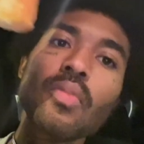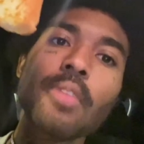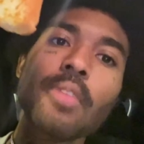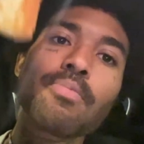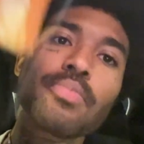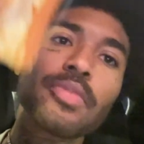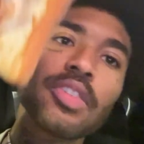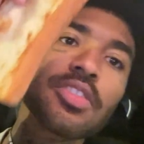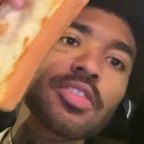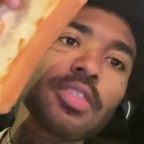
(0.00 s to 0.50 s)

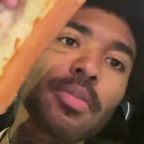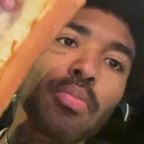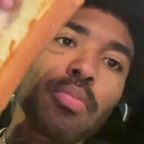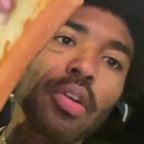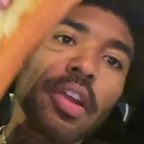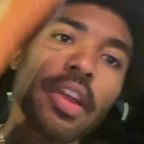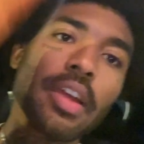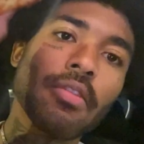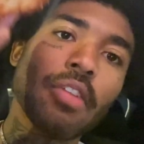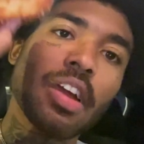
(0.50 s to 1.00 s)
this the
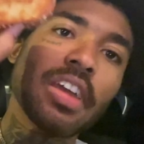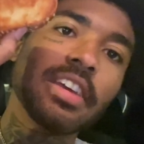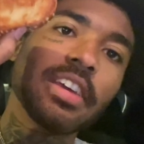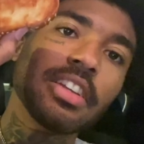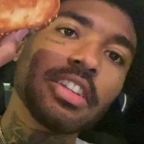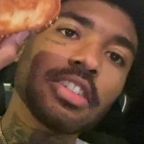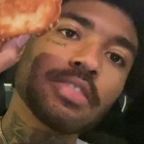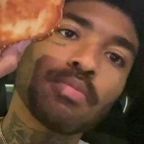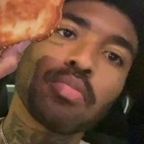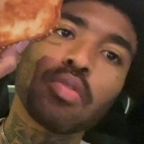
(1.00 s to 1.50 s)
bread right here,
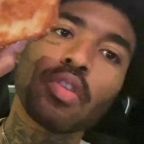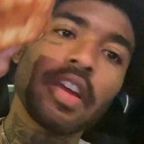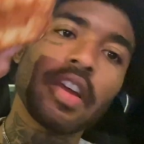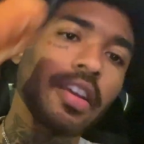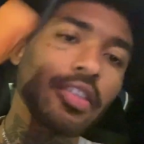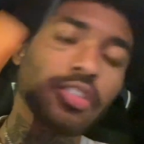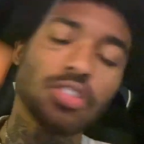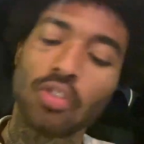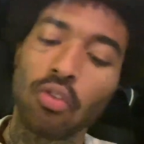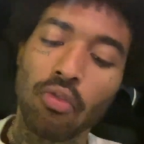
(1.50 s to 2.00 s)
this
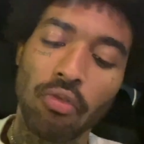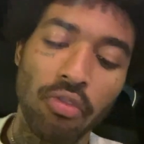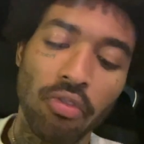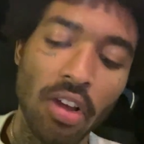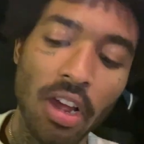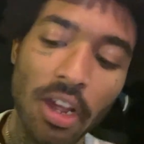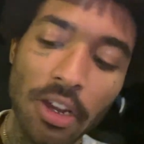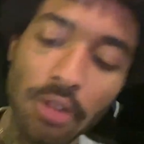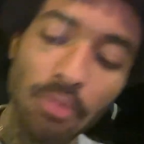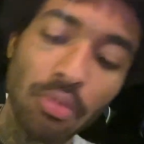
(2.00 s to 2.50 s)
bread so
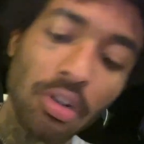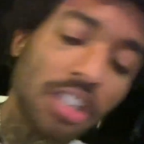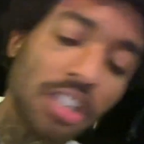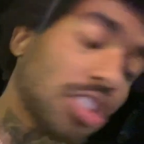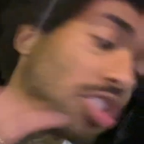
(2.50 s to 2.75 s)
fire, bro. It's